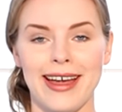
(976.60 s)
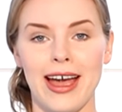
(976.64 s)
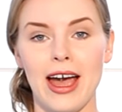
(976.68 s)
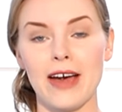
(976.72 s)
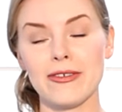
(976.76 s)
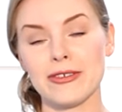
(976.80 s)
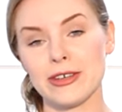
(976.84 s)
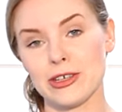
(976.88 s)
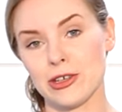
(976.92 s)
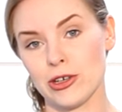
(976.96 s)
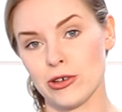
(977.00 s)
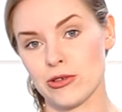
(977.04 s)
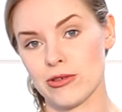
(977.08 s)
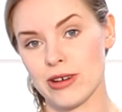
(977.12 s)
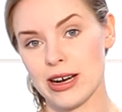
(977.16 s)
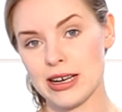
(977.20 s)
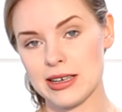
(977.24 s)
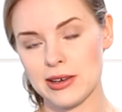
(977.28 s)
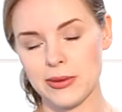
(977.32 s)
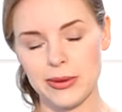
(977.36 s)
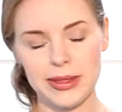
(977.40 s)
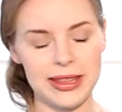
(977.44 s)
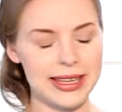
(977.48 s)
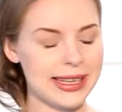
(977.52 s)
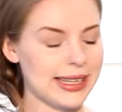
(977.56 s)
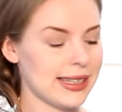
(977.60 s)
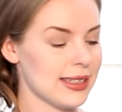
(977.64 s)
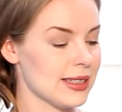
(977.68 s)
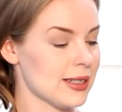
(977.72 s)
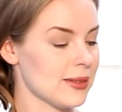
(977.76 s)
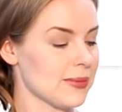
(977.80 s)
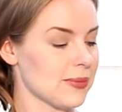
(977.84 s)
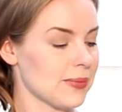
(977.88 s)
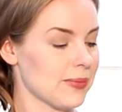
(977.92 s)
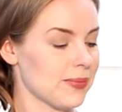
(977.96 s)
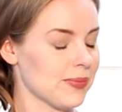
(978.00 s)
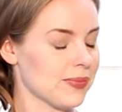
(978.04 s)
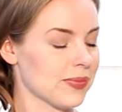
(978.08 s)
After you're ready with it,
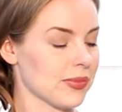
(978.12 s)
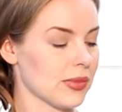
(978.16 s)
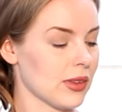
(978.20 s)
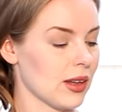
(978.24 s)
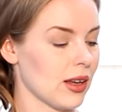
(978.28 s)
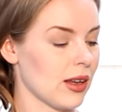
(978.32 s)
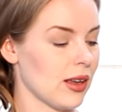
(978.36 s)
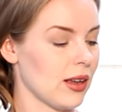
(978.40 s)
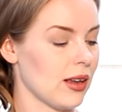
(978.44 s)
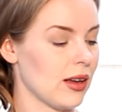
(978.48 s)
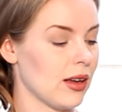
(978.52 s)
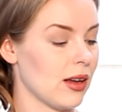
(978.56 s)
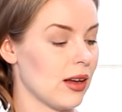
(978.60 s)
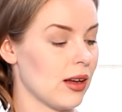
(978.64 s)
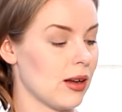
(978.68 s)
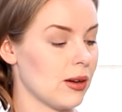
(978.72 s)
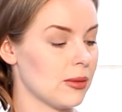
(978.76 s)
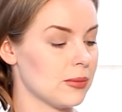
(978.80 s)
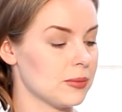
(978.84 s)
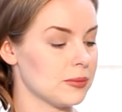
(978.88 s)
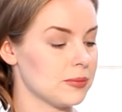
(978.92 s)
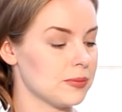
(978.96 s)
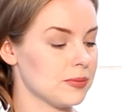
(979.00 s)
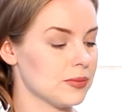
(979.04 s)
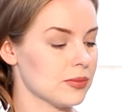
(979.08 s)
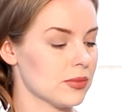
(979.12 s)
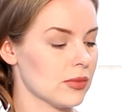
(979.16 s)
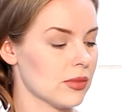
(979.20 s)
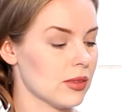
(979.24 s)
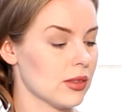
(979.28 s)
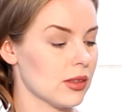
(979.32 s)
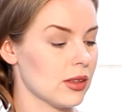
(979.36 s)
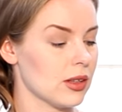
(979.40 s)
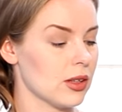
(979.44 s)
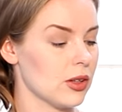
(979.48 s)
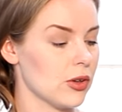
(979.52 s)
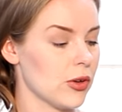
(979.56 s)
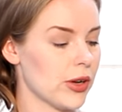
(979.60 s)
um,
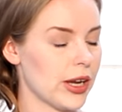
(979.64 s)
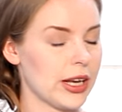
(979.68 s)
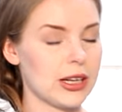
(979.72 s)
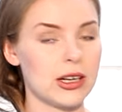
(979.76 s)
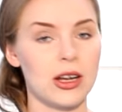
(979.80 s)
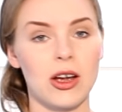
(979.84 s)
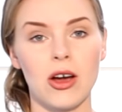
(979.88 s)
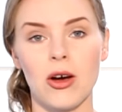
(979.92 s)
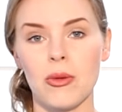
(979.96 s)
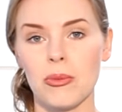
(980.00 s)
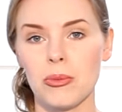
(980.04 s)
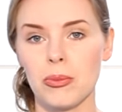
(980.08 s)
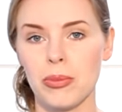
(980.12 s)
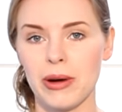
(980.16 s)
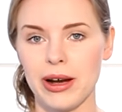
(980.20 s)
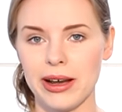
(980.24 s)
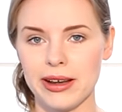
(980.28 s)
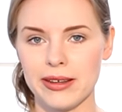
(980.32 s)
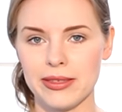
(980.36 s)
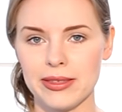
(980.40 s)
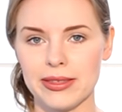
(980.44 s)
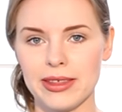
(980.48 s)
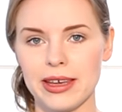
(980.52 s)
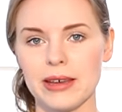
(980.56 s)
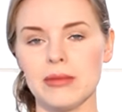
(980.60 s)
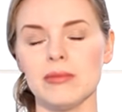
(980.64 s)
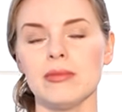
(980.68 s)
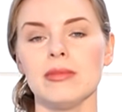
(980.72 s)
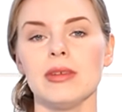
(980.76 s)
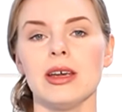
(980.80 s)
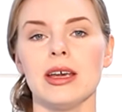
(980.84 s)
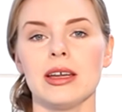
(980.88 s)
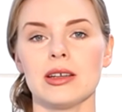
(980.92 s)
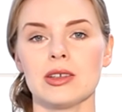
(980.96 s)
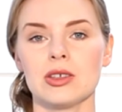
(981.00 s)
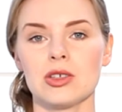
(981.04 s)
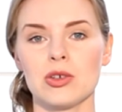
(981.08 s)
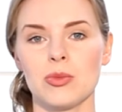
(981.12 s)
you can combine them
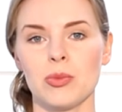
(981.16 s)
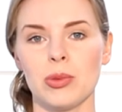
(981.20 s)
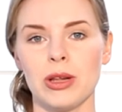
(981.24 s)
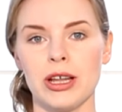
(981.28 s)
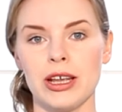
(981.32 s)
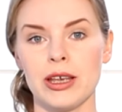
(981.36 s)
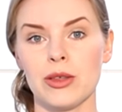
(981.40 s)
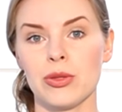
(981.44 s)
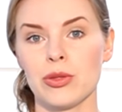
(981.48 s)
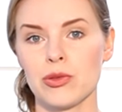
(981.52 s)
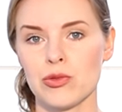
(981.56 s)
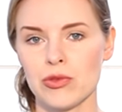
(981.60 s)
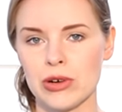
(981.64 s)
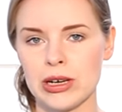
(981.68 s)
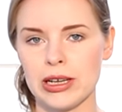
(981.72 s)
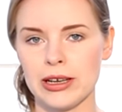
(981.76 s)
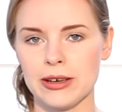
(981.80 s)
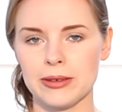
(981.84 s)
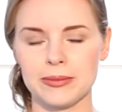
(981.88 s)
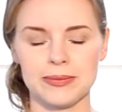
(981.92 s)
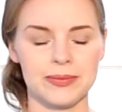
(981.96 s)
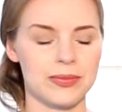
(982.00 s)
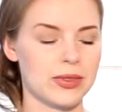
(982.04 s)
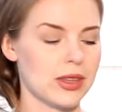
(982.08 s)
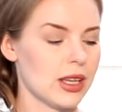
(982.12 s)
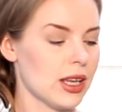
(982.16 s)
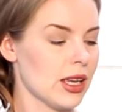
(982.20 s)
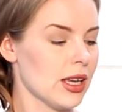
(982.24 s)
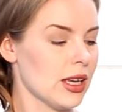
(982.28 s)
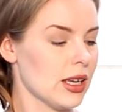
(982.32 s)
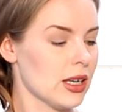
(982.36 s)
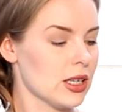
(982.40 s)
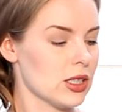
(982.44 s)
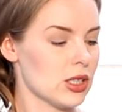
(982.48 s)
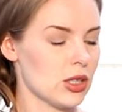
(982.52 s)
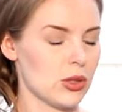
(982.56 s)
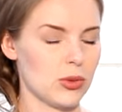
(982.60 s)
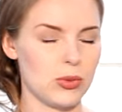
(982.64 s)
and to play Thriller.
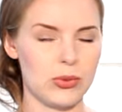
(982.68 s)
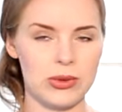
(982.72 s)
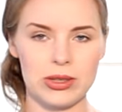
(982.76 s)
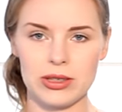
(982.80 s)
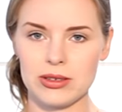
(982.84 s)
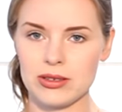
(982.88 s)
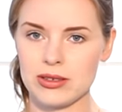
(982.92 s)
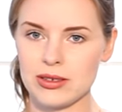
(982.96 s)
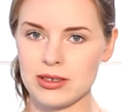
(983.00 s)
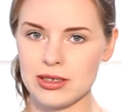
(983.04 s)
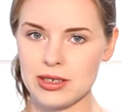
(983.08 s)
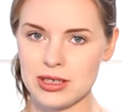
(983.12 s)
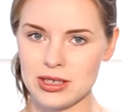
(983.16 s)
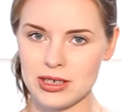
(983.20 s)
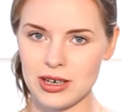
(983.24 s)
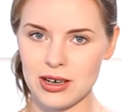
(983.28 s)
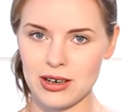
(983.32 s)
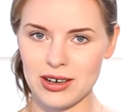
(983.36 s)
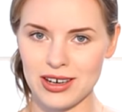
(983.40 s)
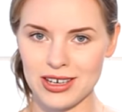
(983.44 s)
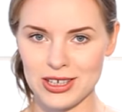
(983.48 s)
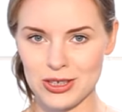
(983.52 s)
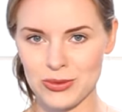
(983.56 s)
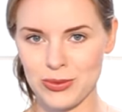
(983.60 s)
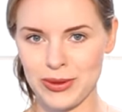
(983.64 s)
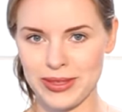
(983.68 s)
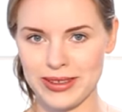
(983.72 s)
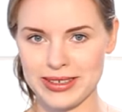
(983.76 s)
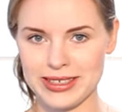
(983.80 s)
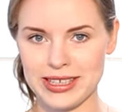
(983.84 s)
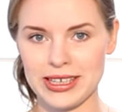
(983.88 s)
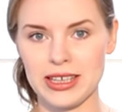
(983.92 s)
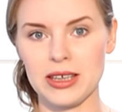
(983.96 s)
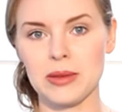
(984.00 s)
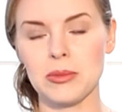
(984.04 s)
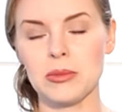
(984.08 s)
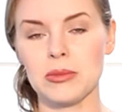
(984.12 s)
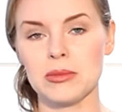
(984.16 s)
So we start with the
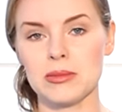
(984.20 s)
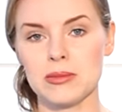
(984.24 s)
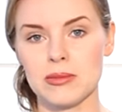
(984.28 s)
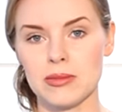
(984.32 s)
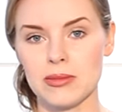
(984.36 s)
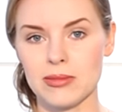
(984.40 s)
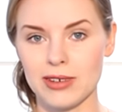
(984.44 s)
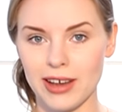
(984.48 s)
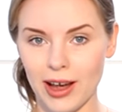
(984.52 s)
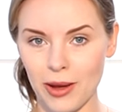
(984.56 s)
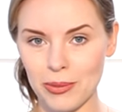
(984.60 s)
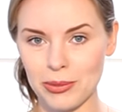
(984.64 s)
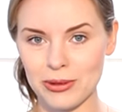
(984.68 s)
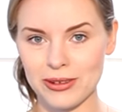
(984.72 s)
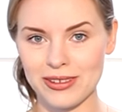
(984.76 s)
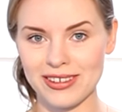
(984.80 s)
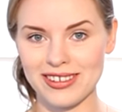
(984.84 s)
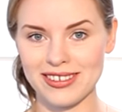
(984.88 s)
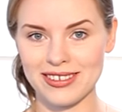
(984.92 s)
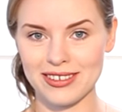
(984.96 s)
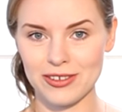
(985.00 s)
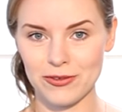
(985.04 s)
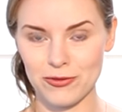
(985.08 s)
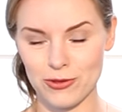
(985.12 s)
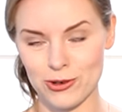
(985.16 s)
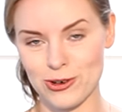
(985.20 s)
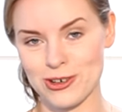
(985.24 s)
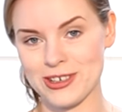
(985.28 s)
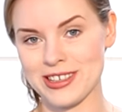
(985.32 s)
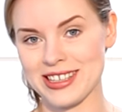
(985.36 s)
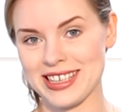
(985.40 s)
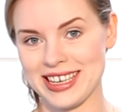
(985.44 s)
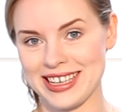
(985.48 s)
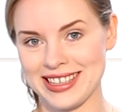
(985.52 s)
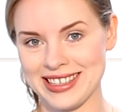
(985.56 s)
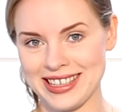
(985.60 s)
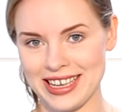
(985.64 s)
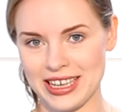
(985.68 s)
same couple,
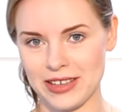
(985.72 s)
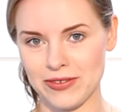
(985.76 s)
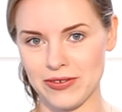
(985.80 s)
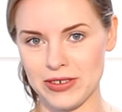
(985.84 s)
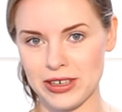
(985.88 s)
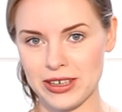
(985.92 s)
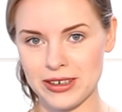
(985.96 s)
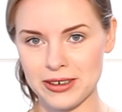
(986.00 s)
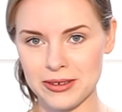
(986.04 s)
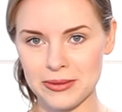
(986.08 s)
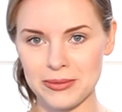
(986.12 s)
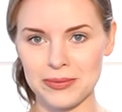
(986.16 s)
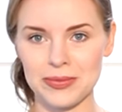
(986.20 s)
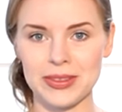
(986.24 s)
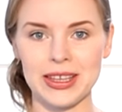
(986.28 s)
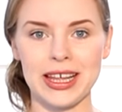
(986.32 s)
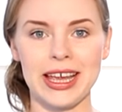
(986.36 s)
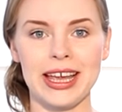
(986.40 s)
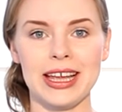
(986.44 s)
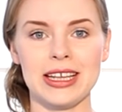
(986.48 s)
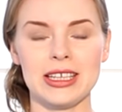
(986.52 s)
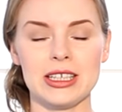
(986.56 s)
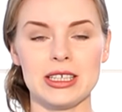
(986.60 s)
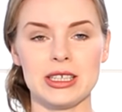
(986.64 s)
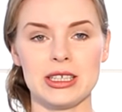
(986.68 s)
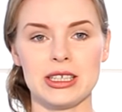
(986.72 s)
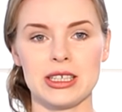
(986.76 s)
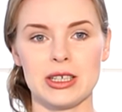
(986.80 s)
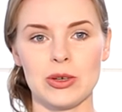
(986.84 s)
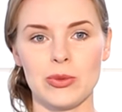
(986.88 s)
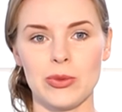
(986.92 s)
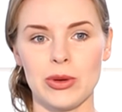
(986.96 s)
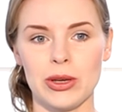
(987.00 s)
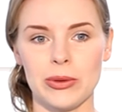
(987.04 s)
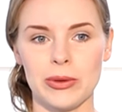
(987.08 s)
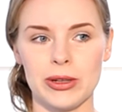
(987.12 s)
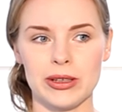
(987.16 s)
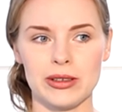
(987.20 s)
first and second finger, and
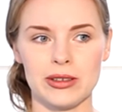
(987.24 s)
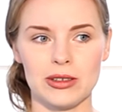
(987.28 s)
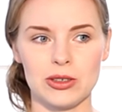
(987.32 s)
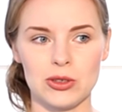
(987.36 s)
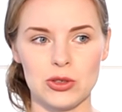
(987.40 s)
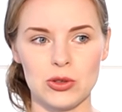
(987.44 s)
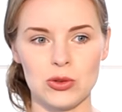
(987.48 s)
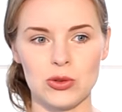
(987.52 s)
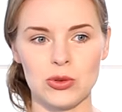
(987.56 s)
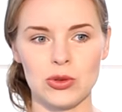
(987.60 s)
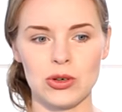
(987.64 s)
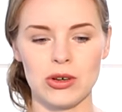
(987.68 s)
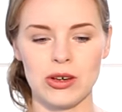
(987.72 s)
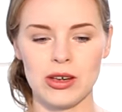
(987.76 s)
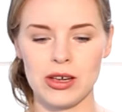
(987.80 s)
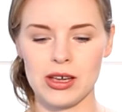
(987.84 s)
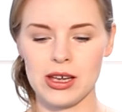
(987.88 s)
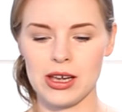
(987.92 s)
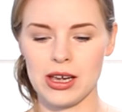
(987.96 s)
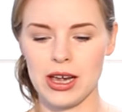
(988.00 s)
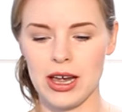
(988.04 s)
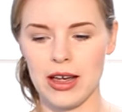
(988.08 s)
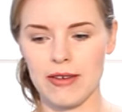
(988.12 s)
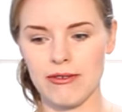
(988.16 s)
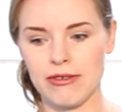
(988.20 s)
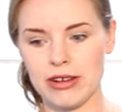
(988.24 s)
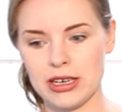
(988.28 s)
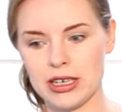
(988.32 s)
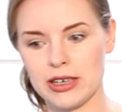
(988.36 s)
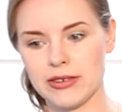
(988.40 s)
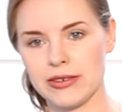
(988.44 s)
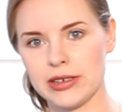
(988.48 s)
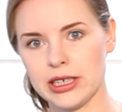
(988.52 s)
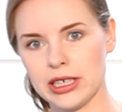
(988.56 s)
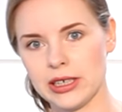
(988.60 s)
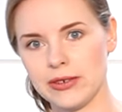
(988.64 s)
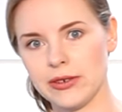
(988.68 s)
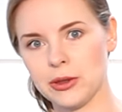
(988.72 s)
we will do very,
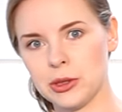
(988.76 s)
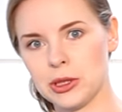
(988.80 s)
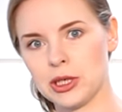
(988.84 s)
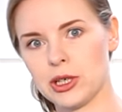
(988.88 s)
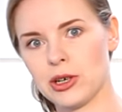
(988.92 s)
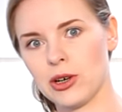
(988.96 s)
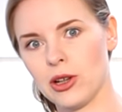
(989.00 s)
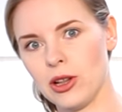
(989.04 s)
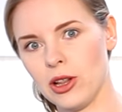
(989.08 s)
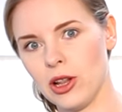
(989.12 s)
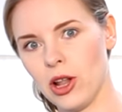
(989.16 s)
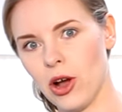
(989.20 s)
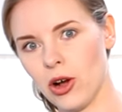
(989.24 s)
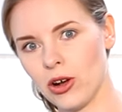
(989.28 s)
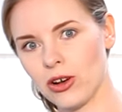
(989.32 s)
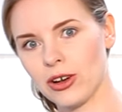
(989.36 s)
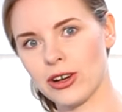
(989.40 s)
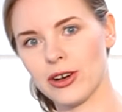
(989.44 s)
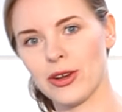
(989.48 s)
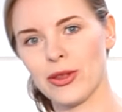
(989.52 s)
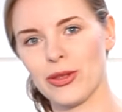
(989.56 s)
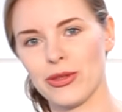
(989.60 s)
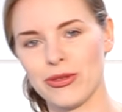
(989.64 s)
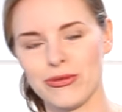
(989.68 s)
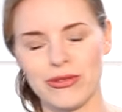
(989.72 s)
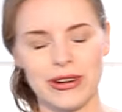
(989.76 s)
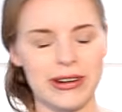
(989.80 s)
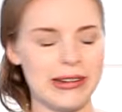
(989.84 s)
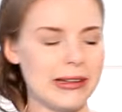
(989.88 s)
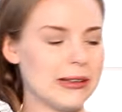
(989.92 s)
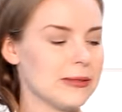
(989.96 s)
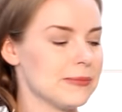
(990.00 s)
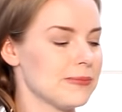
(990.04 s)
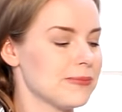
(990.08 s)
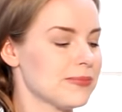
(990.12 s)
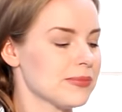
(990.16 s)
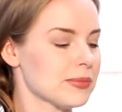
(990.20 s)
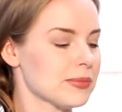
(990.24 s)
very, very long Thriller.